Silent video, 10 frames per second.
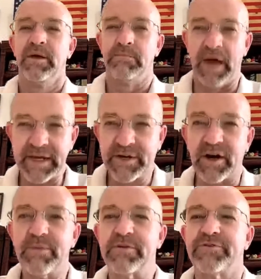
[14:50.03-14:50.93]
my
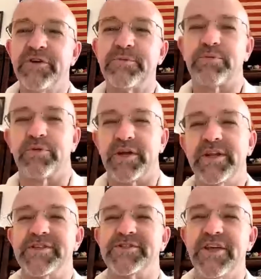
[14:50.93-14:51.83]
carbon footprint
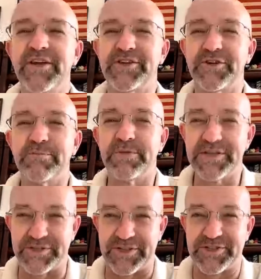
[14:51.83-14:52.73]
is none of your
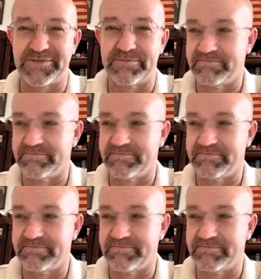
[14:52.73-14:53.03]
business.